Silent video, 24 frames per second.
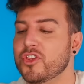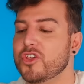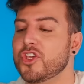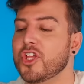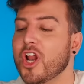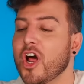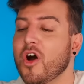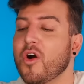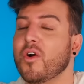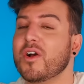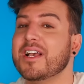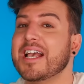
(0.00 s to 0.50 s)
You
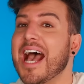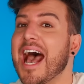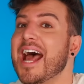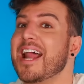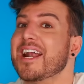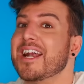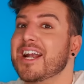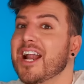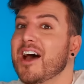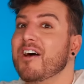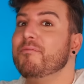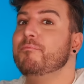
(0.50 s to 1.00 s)
don't got
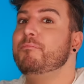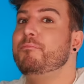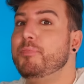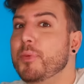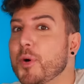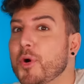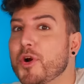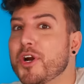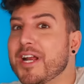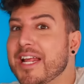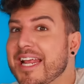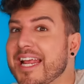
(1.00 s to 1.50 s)
enough
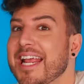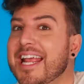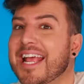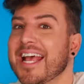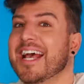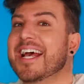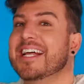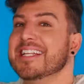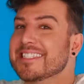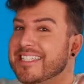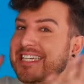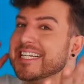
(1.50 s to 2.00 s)
booty
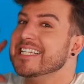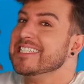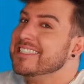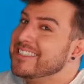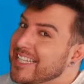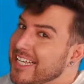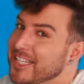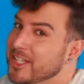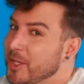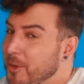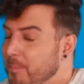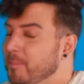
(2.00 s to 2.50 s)
to
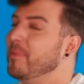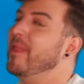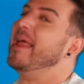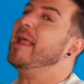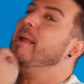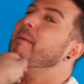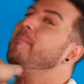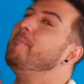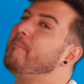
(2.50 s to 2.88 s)
continue playing